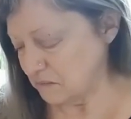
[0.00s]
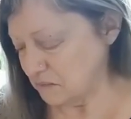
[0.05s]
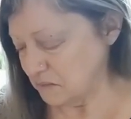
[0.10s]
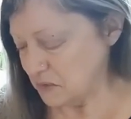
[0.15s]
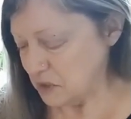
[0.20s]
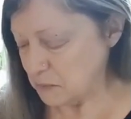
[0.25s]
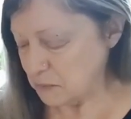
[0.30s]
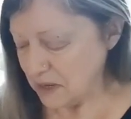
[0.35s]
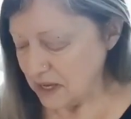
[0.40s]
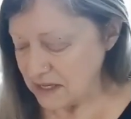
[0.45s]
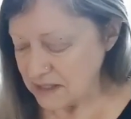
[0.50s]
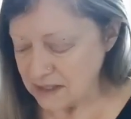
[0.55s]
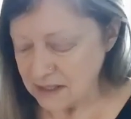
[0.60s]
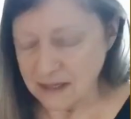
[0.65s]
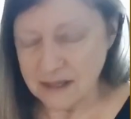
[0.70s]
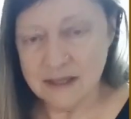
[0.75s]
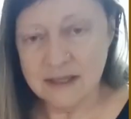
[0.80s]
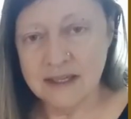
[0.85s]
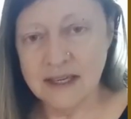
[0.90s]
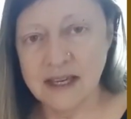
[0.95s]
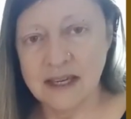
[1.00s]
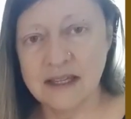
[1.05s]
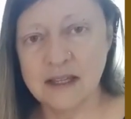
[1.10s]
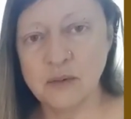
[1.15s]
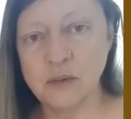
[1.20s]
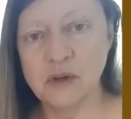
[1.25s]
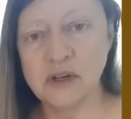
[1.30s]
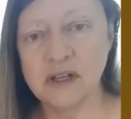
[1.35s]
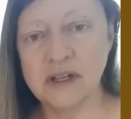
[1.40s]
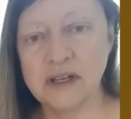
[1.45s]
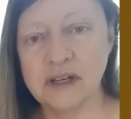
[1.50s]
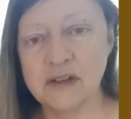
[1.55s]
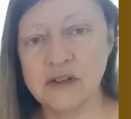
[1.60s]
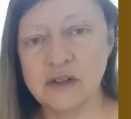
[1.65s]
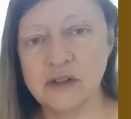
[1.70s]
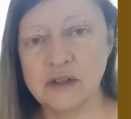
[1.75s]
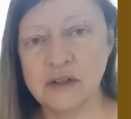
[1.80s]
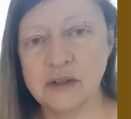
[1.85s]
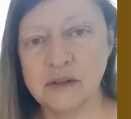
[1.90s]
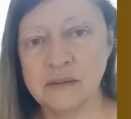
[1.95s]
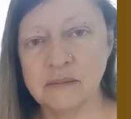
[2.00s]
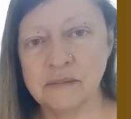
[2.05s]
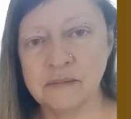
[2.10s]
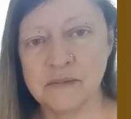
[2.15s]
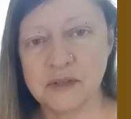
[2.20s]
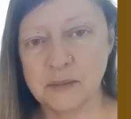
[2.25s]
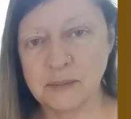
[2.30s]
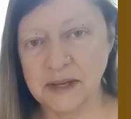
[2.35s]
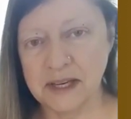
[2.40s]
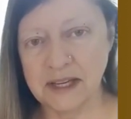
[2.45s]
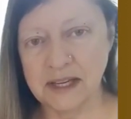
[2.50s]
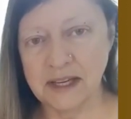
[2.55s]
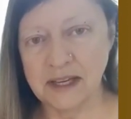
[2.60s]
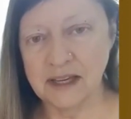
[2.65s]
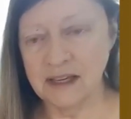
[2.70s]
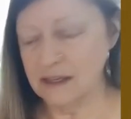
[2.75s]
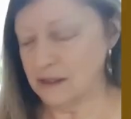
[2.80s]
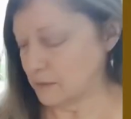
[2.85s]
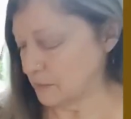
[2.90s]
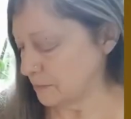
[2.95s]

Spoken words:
spaces in the wool as you're spinning it.